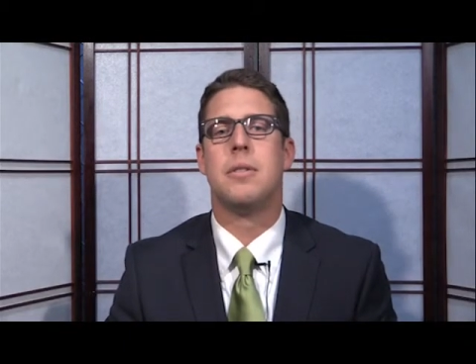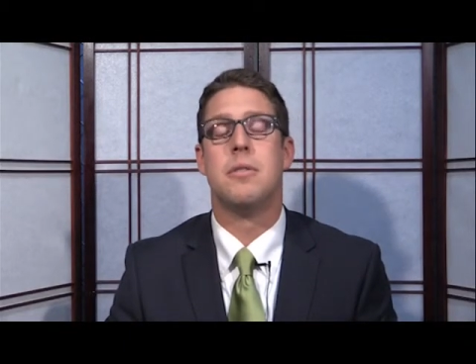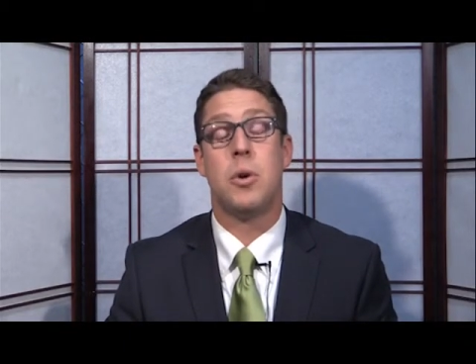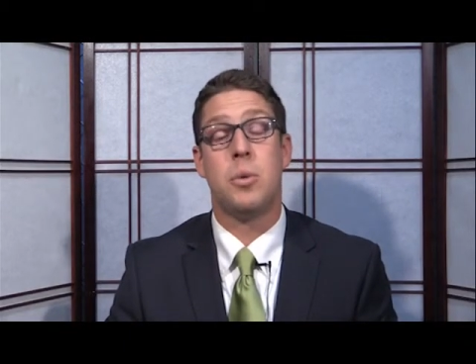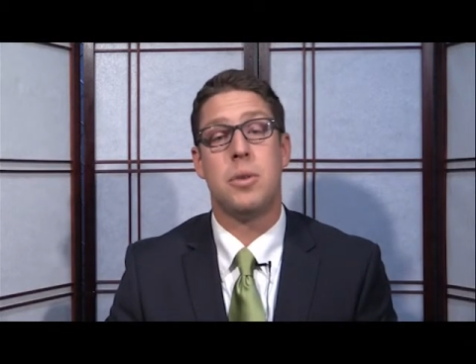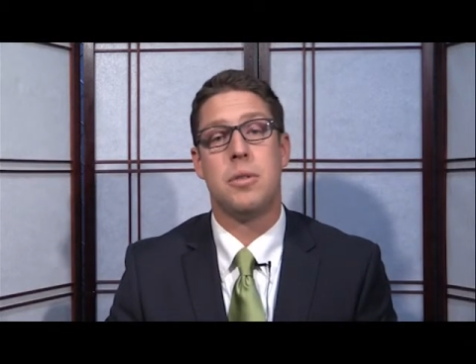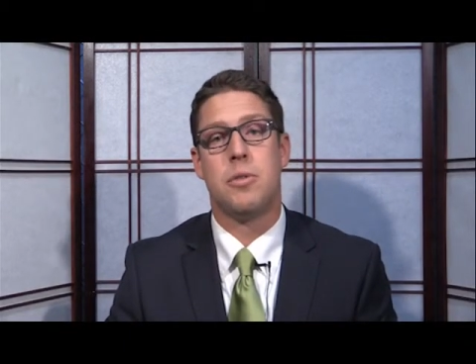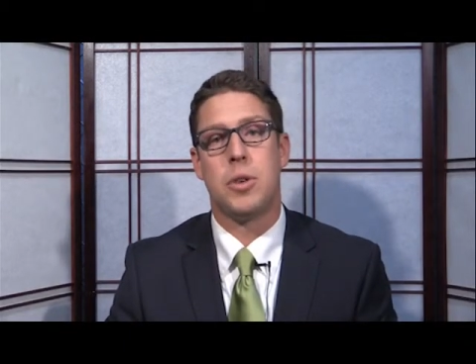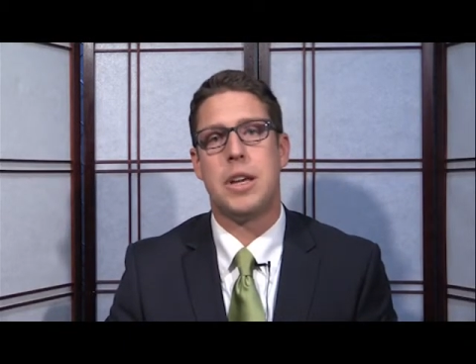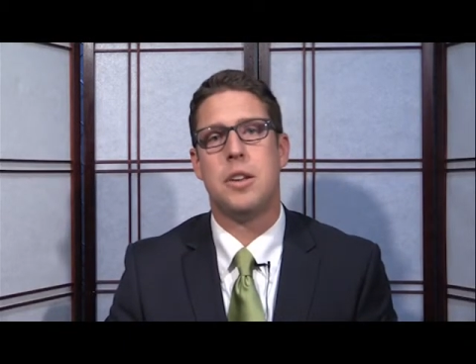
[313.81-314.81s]
Vote
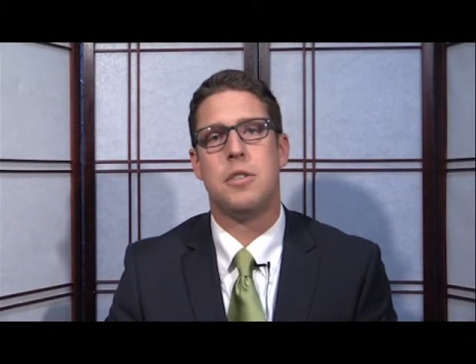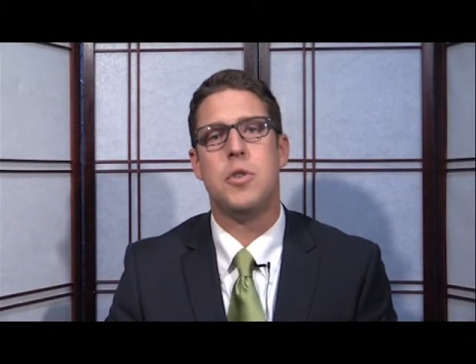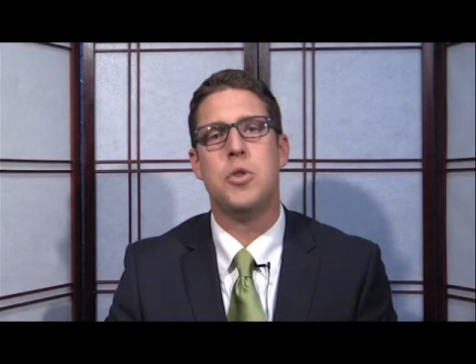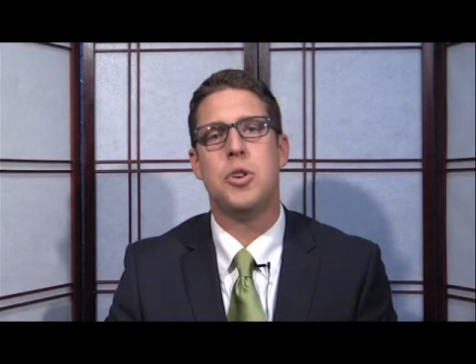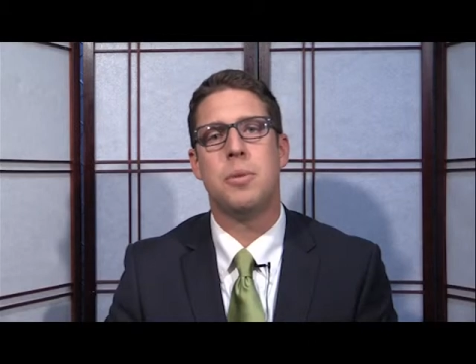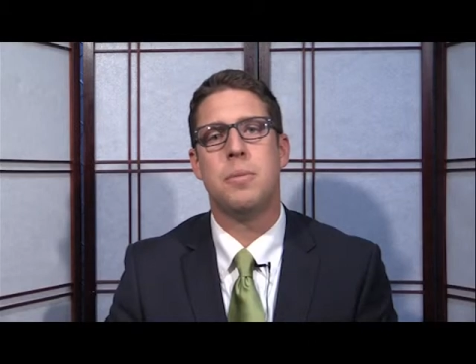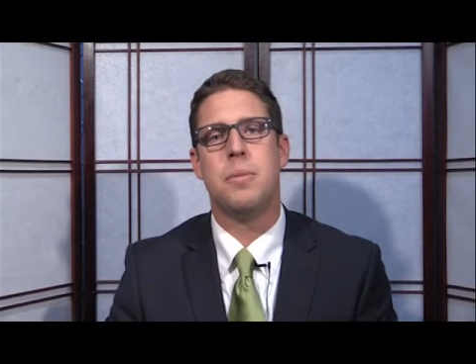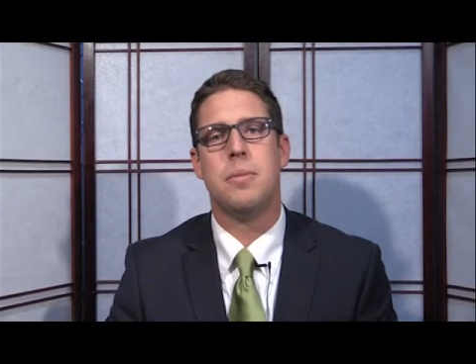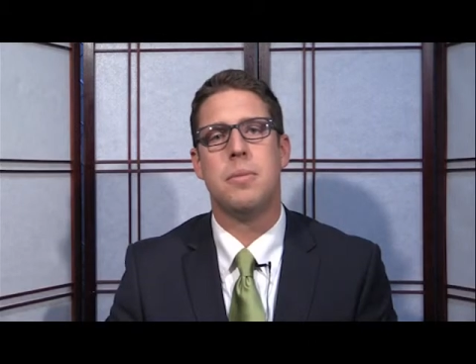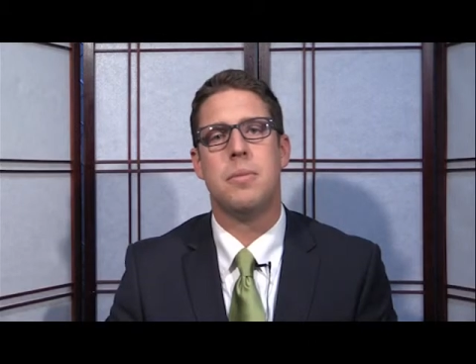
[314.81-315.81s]
for Keene's future.
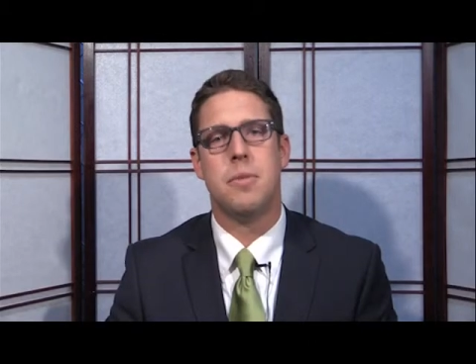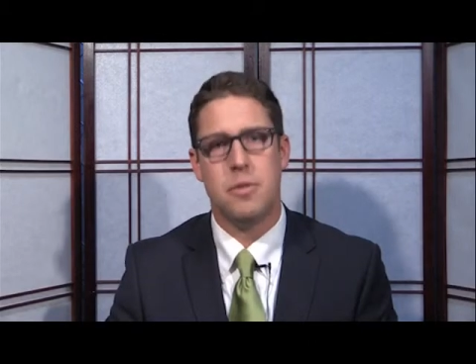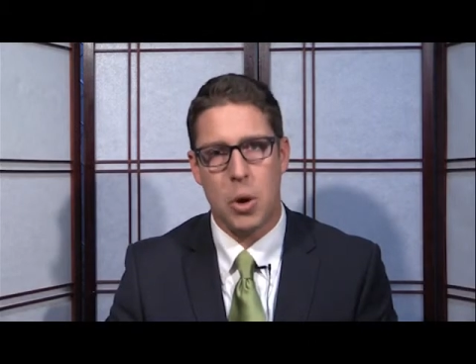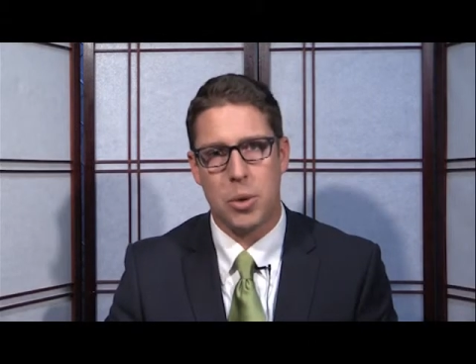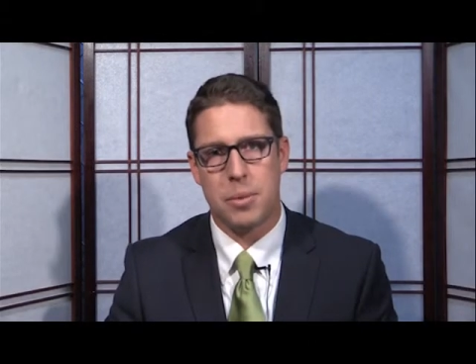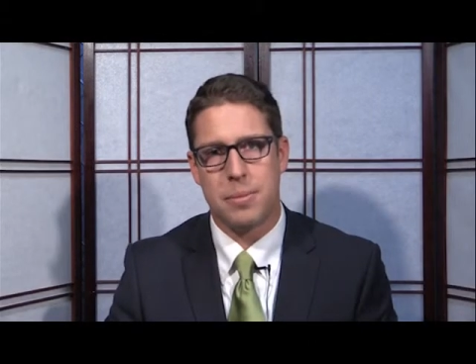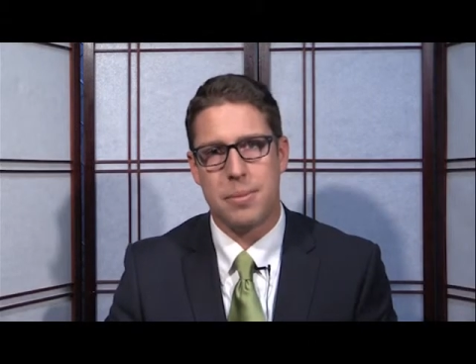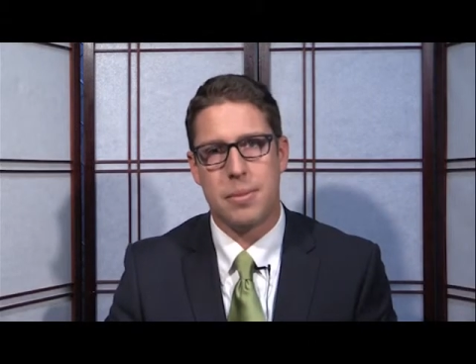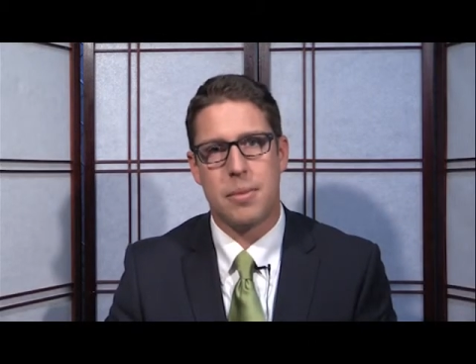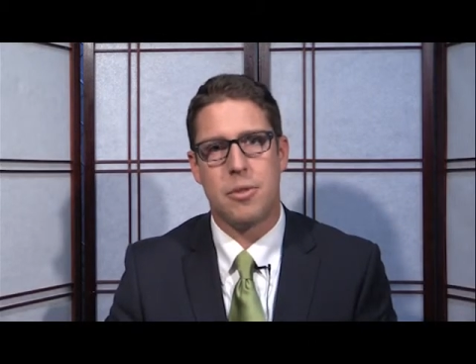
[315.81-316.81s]
Vote
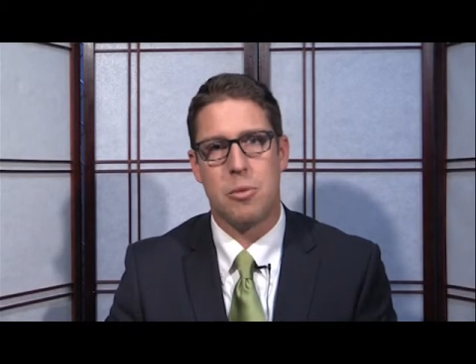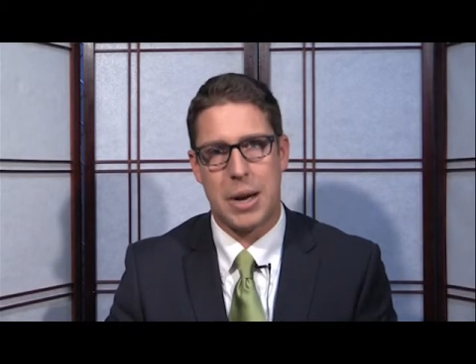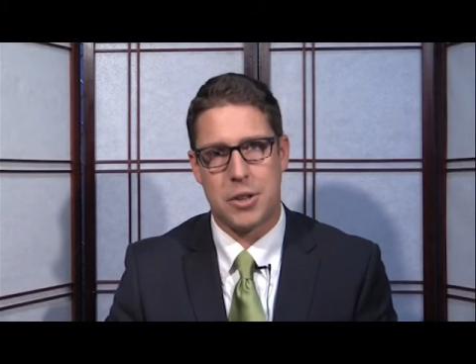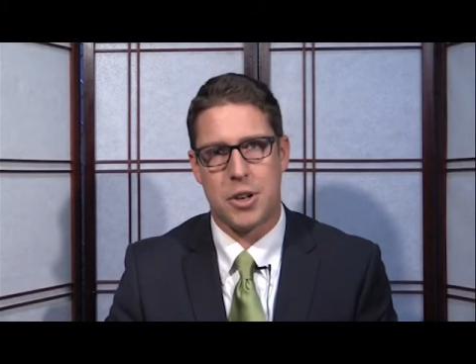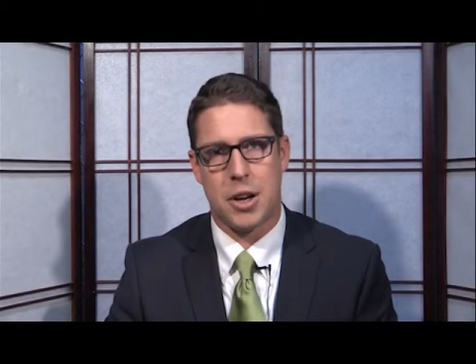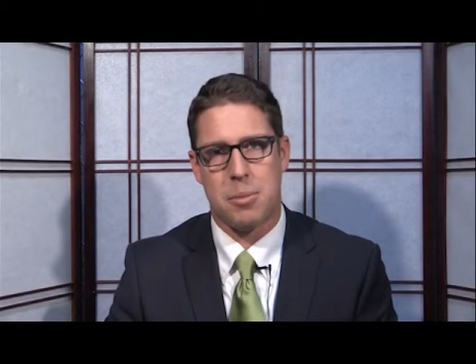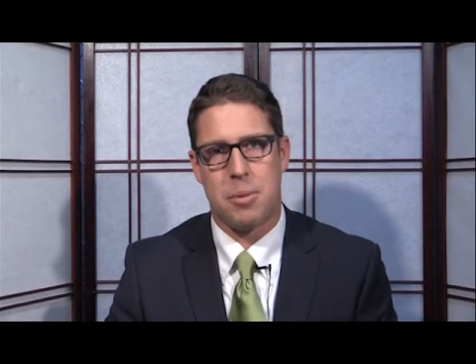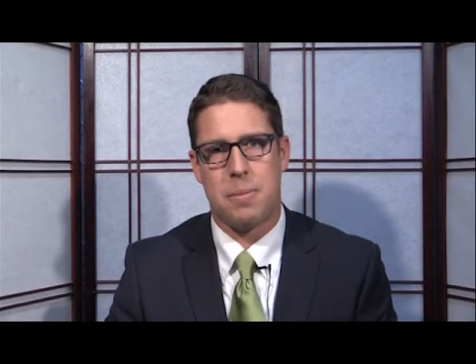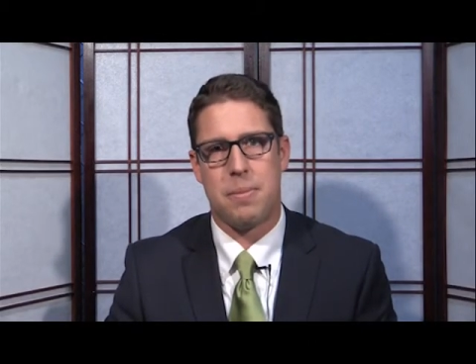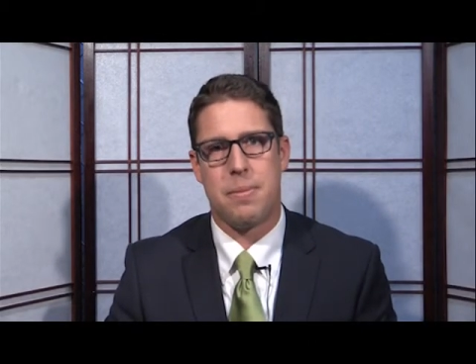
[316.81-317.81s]
for Mike Giacomo.
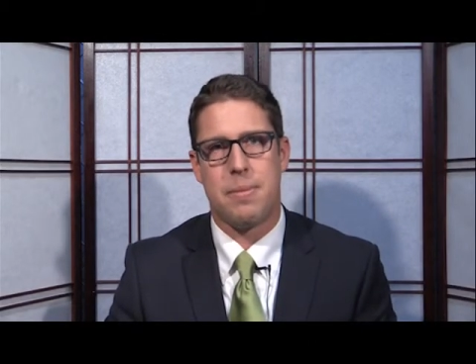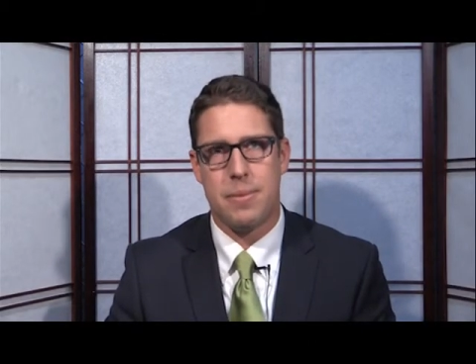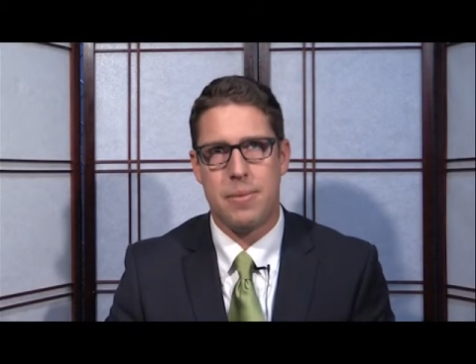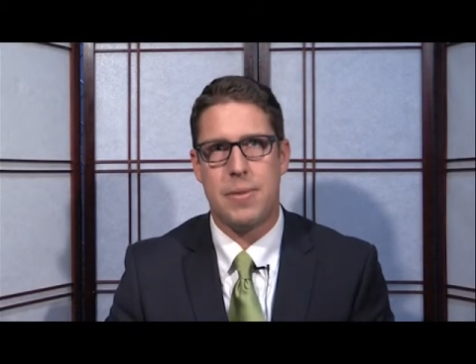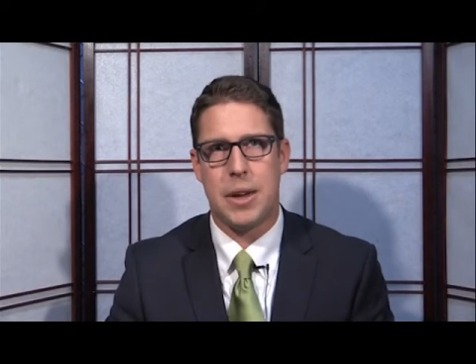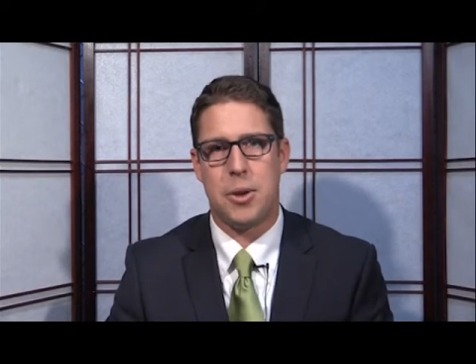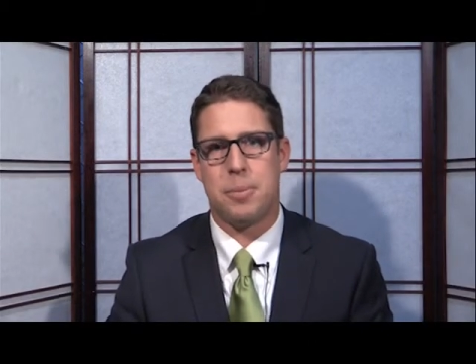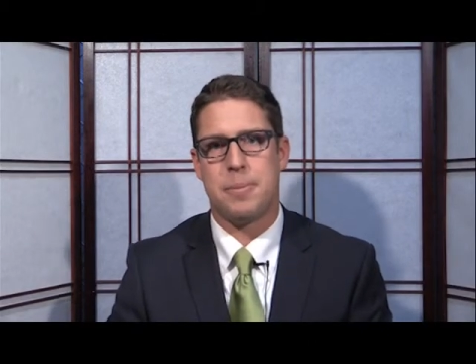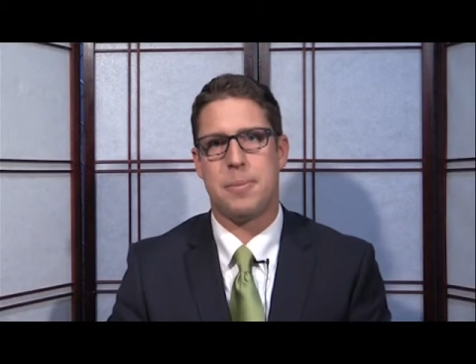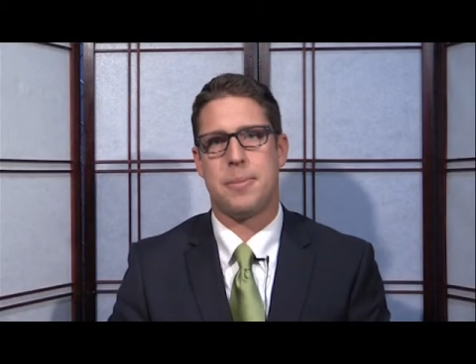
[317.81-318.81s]
Thank you.